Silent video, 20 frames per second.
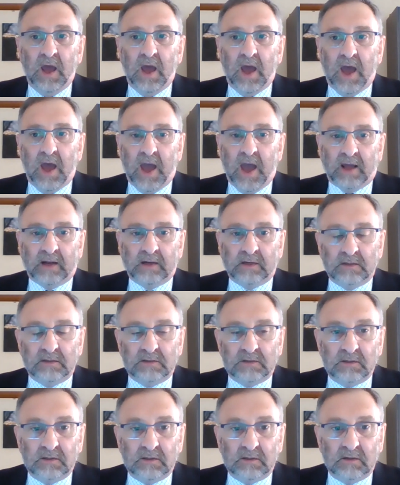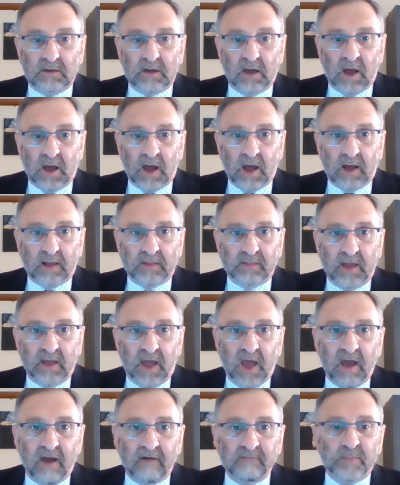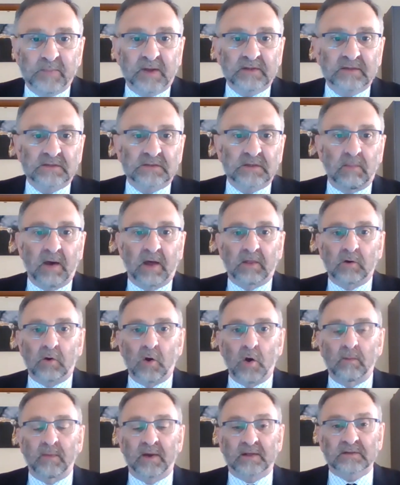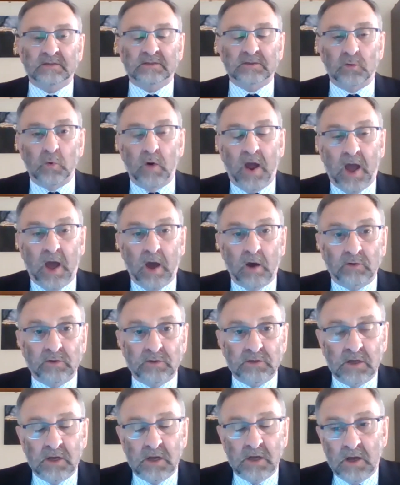And there have been some other comments around,